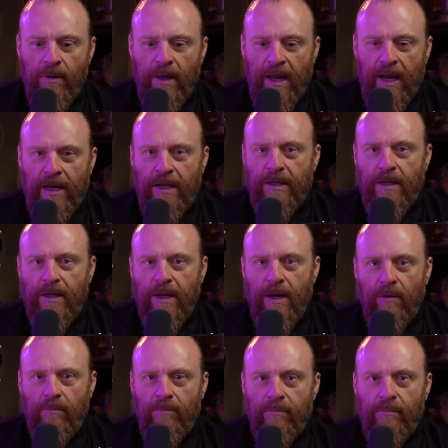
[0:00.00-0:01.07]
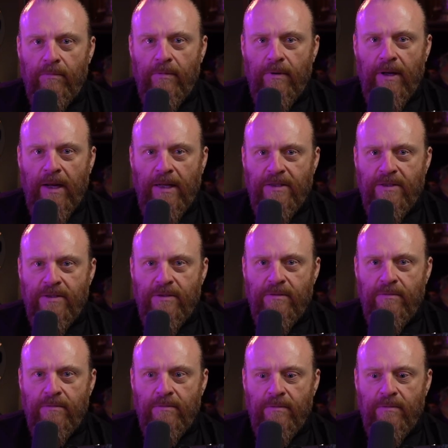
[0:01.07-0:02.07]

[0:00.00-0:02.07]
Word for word: and it you know it's